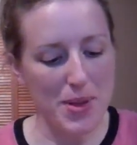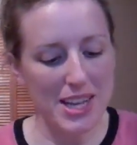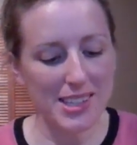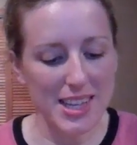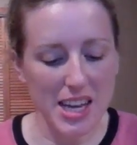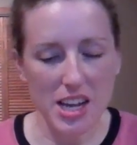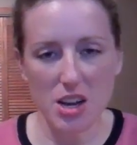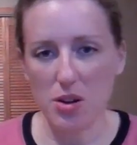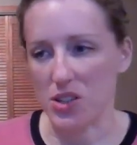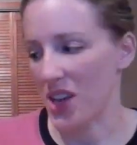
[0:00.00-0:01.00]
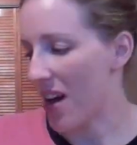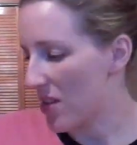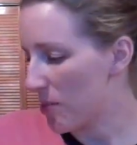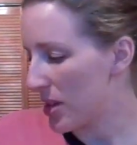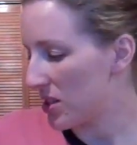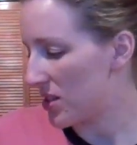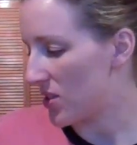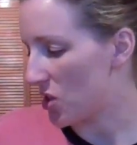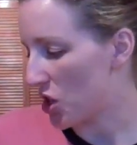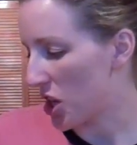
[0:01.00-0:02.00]
The biggest thing I noticed, having
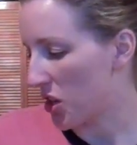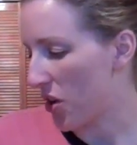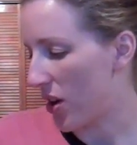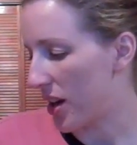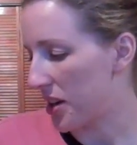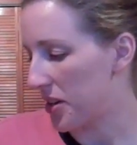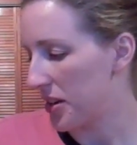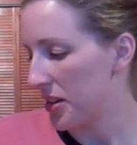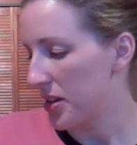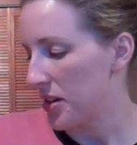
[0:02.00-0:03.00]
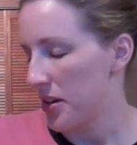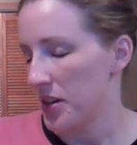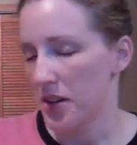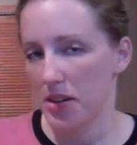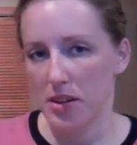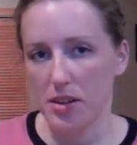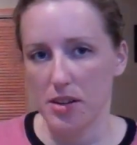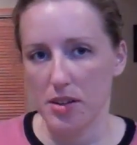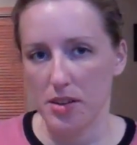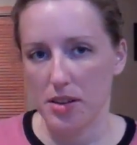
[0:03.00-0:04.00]
been stitching on
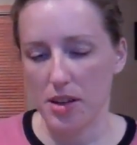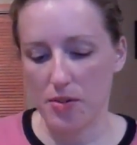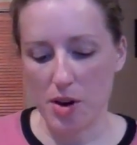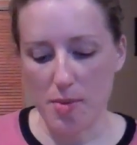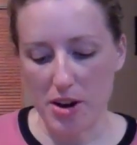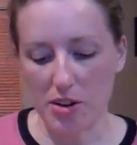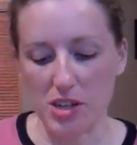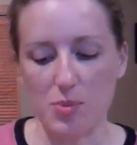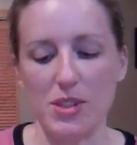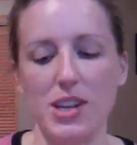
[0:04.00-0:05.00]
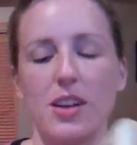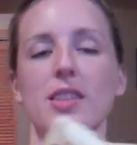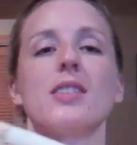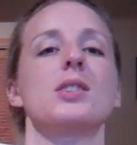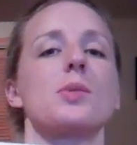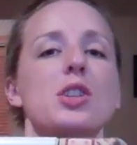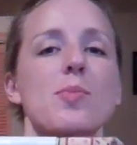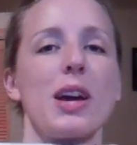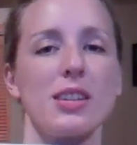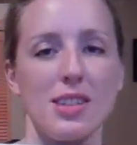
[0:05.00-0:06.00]
A Very Merry Christmas Town and then
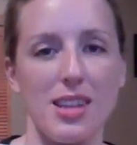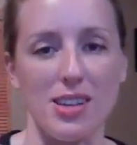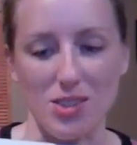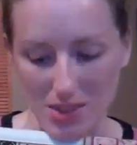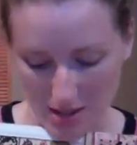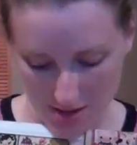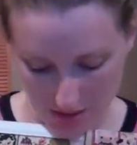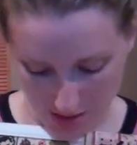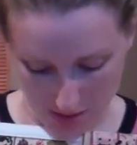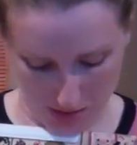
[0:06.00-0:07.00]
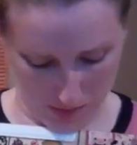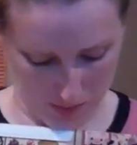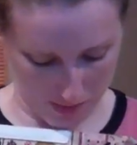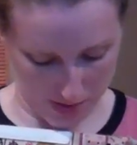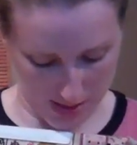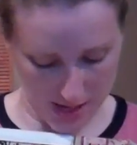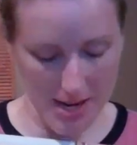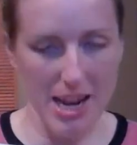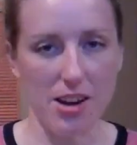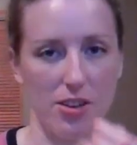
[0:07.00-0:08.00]
switching back to this, the
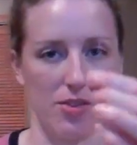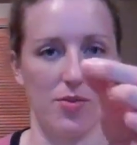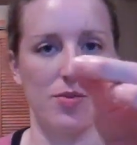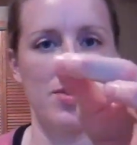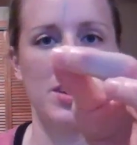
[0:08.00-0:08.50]
needle,